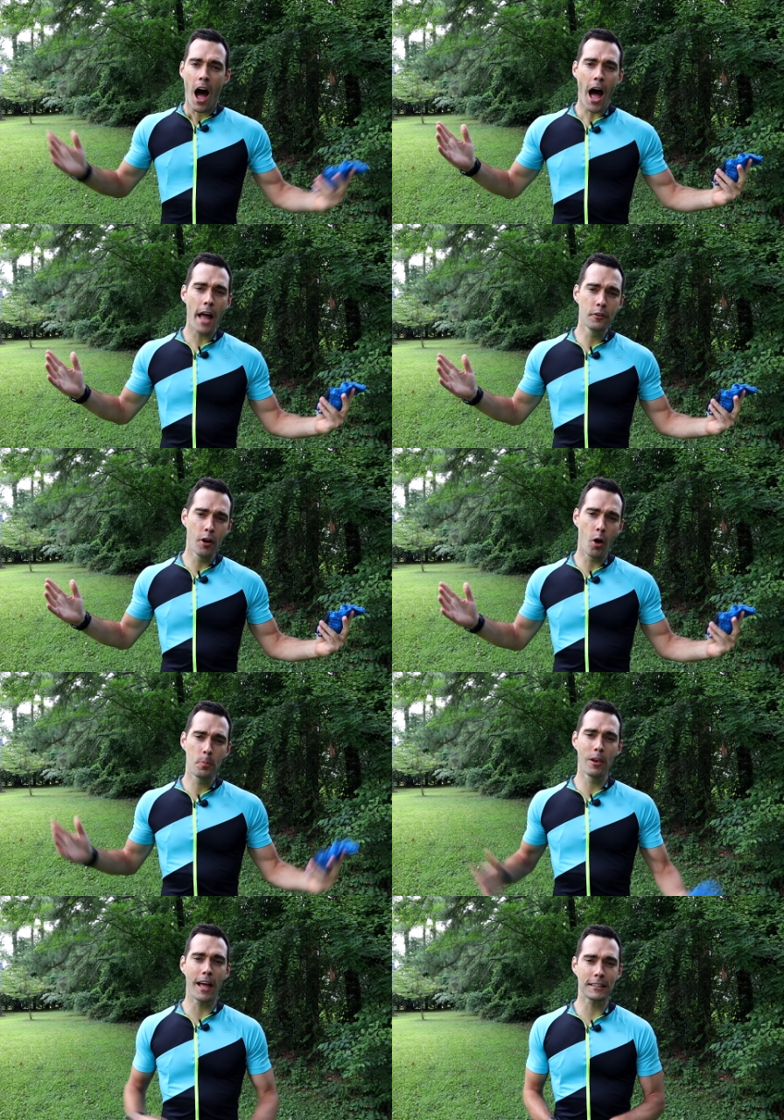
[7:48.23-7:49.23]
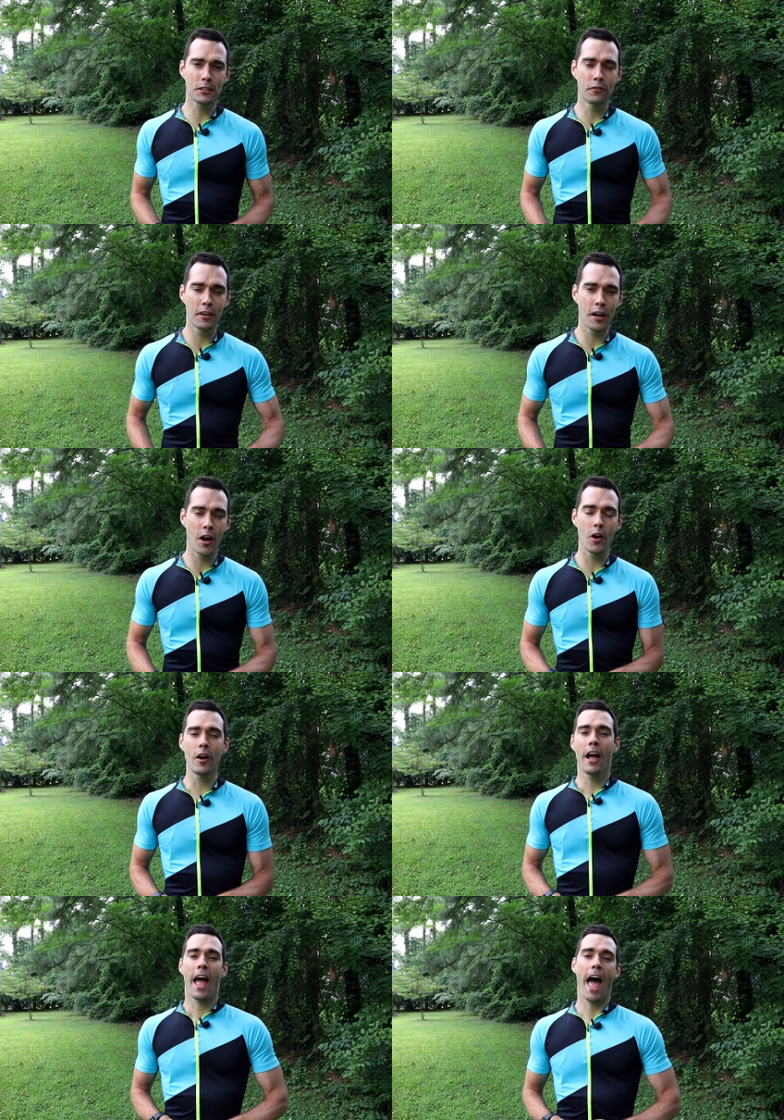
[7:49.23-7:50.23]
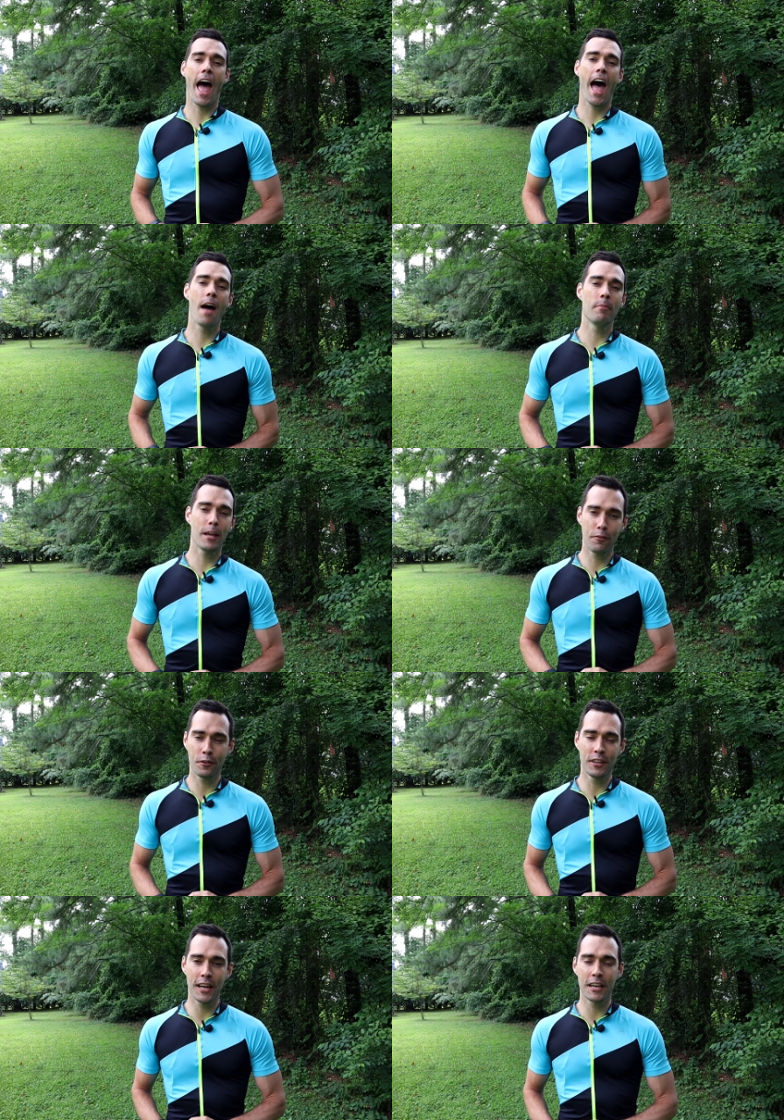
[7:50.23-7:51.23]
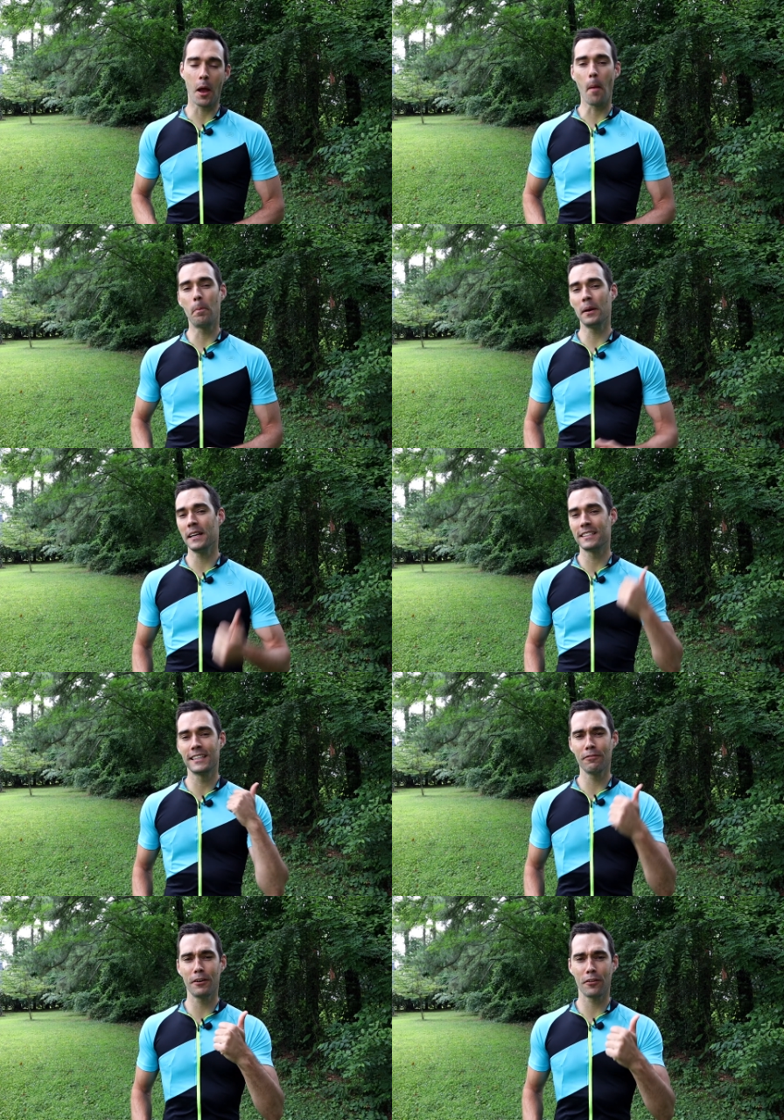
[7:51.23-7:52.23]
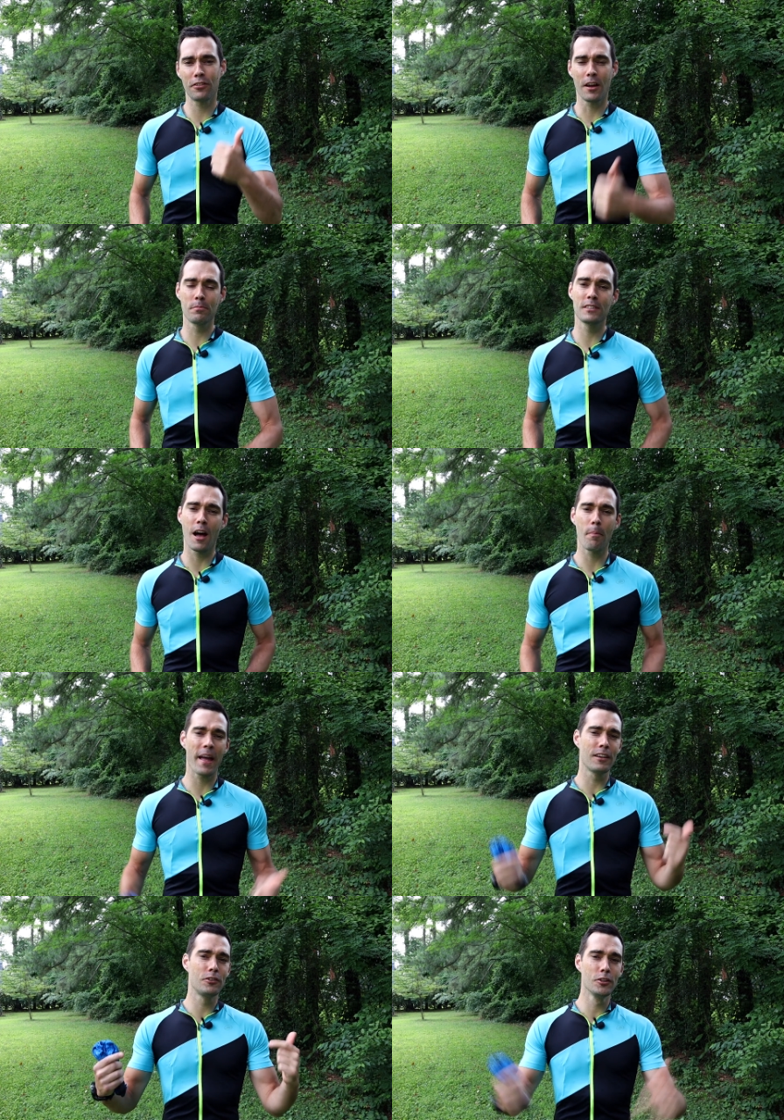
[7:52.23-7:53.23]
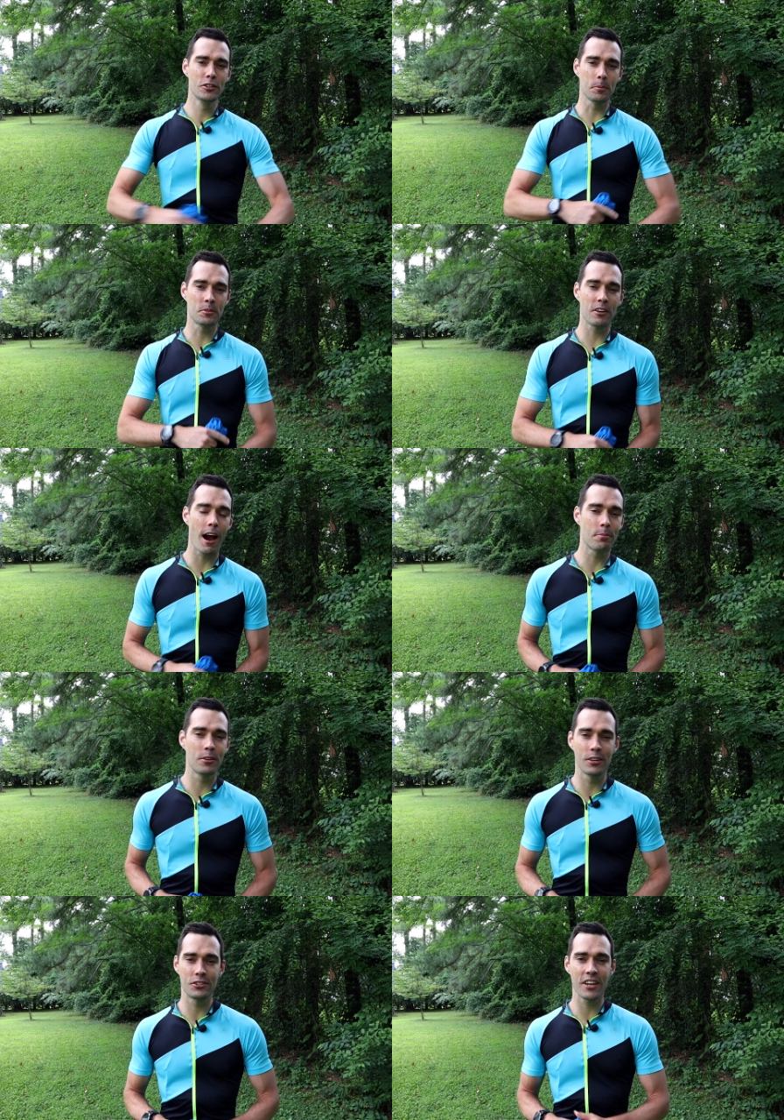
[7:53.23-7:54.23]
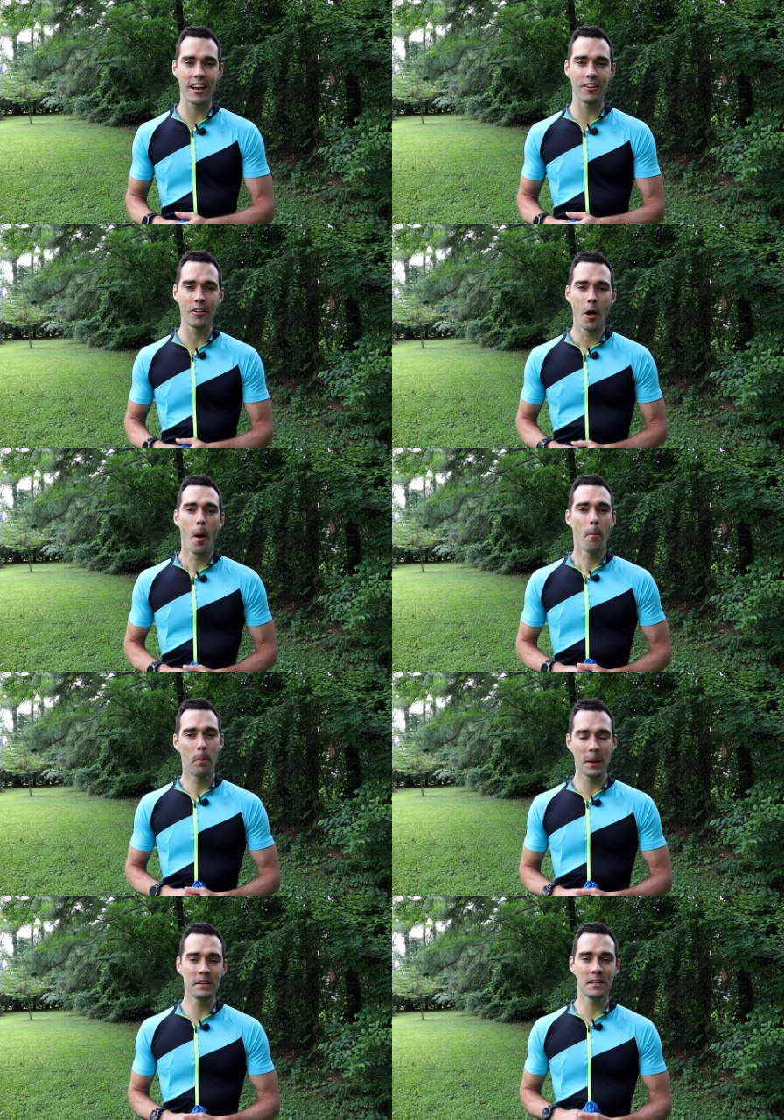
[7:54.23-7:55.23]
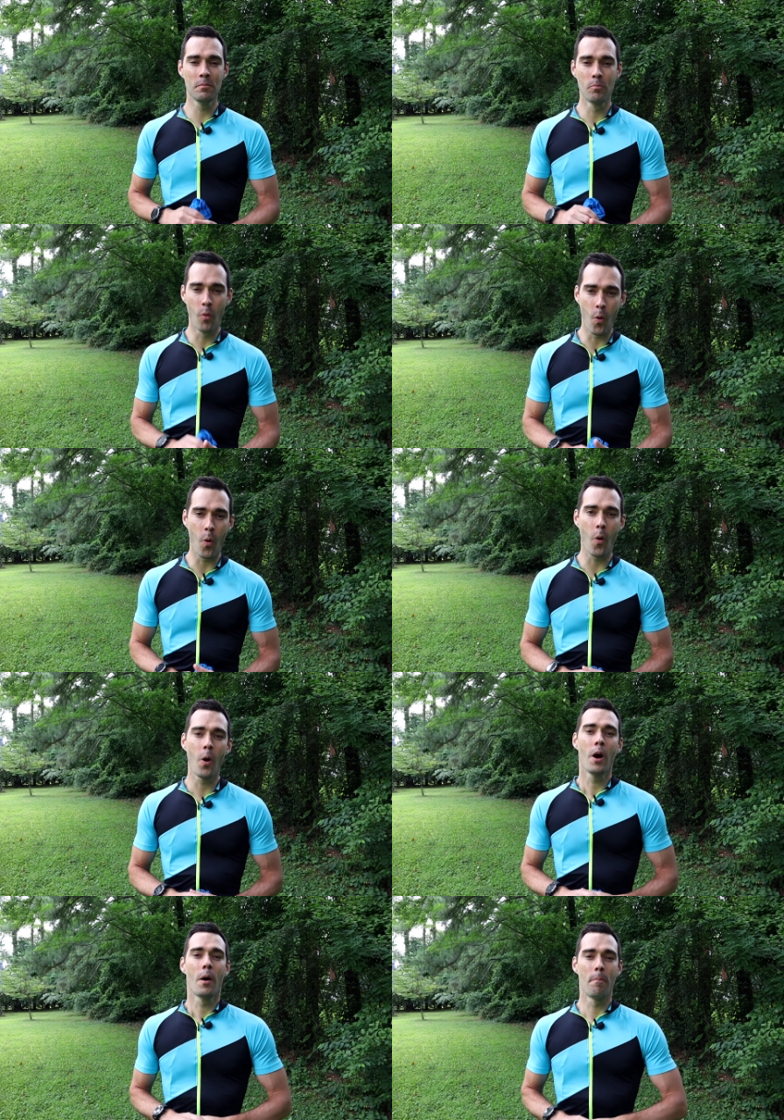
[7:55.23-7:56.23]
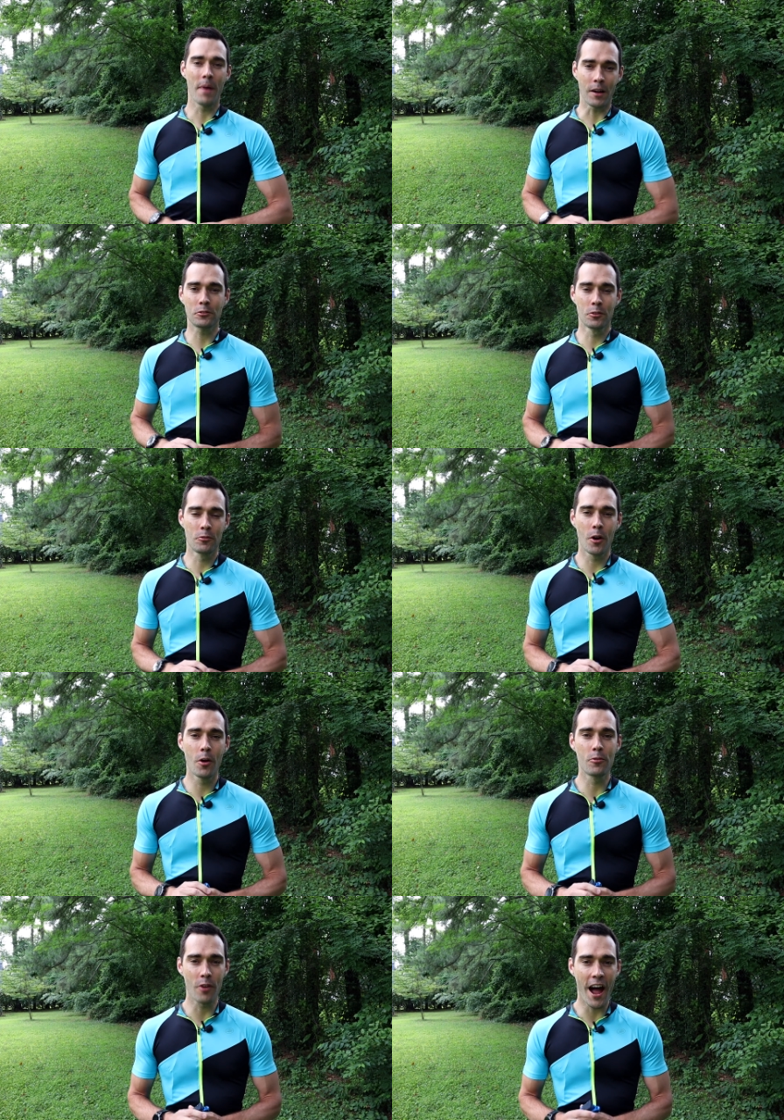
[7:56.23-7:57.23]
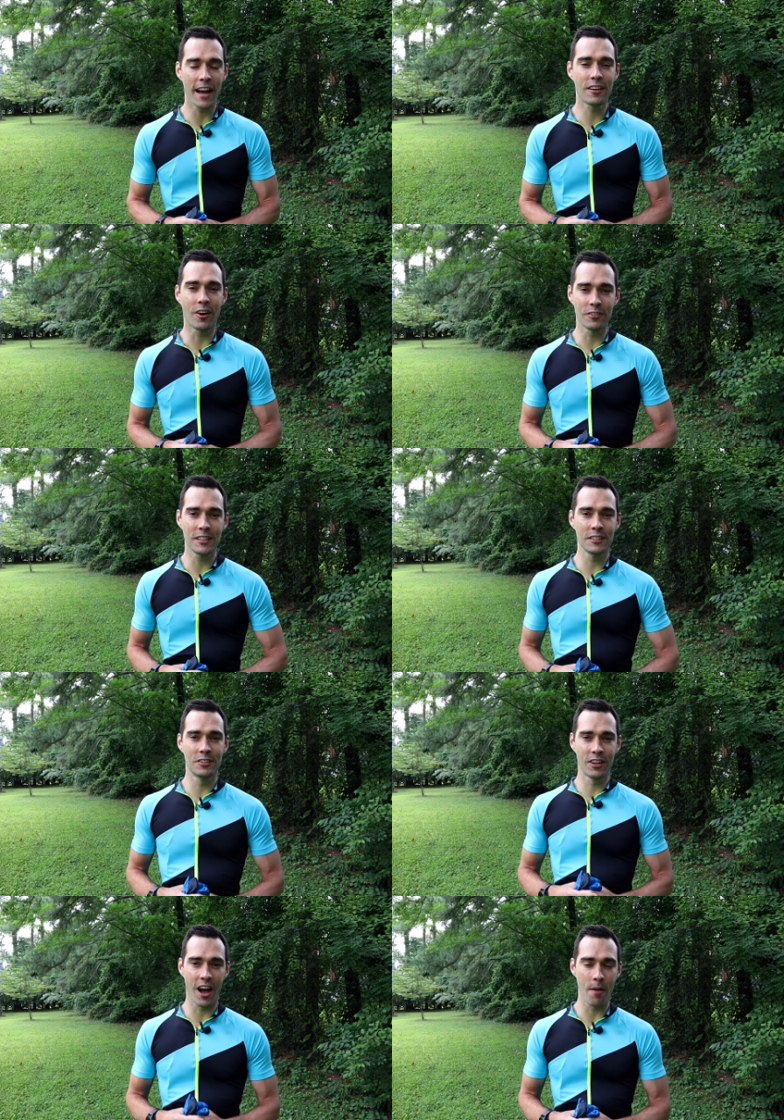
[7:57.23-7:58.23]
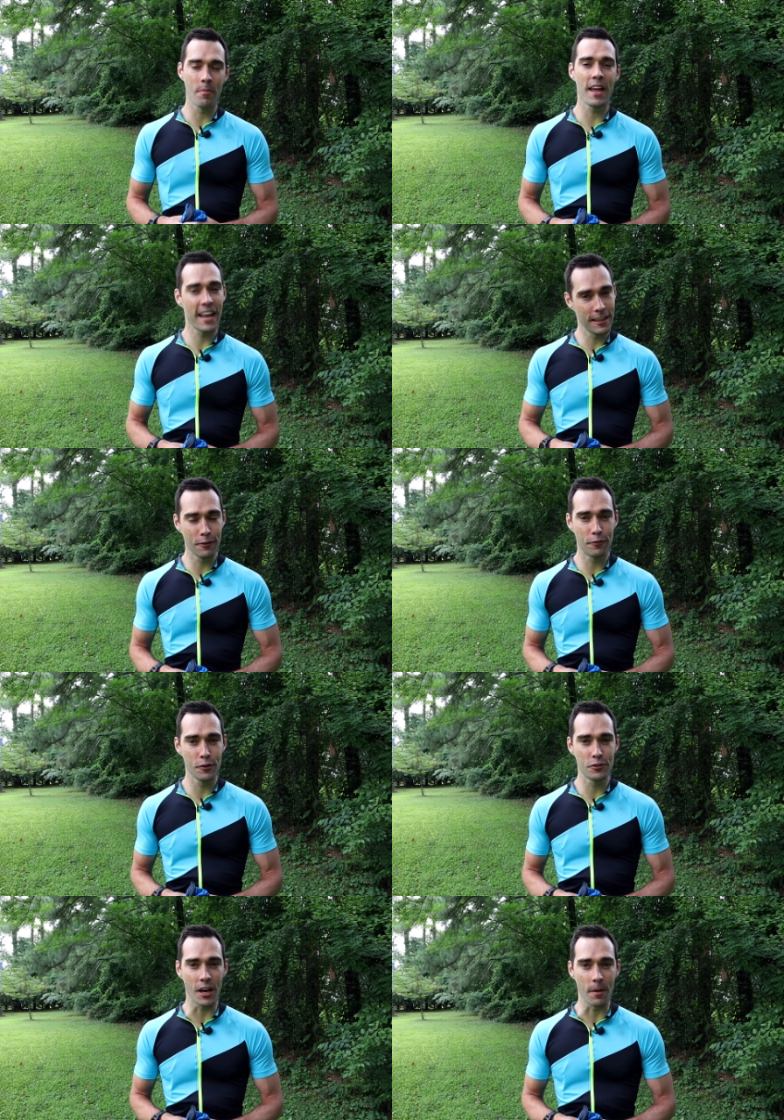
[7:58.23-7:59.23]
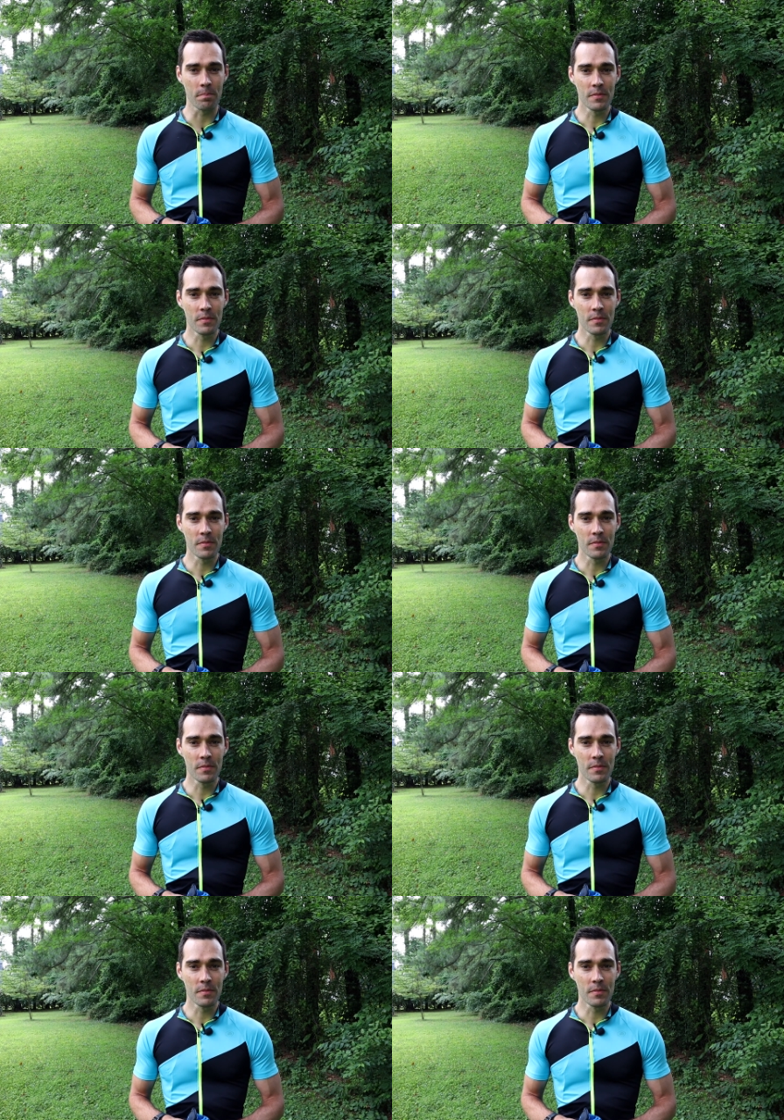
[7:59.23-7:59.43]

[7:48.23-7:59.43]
I do hope you liked this video. If you did, please give it a thumbs up and do subscribe to this channel. Plenty more mountain road ride content to come in the future.